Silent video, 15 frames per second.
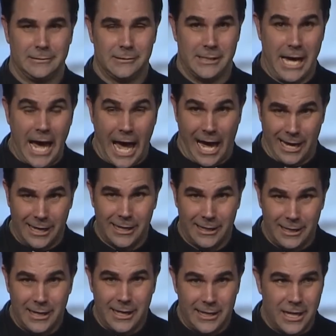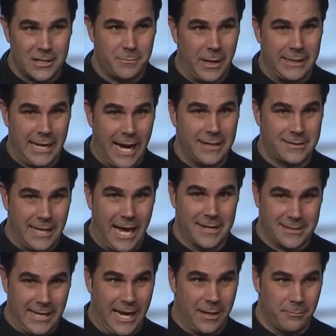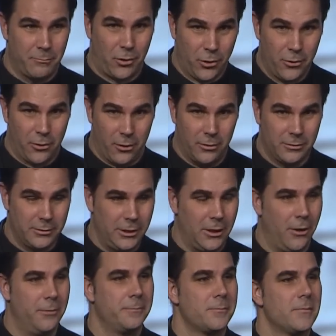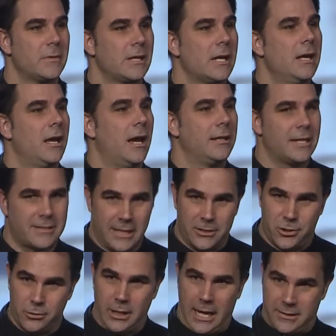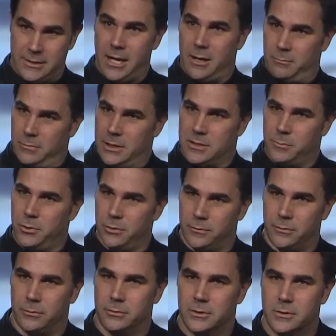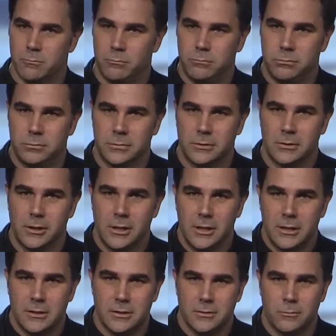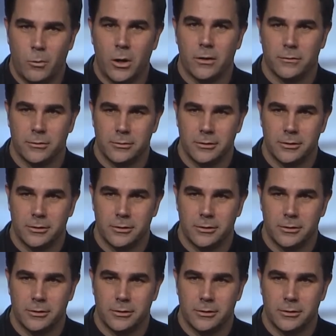Yeah, that's my dad's last name. Brutal, unless that's your last name. It's beautiful. It's wonderful.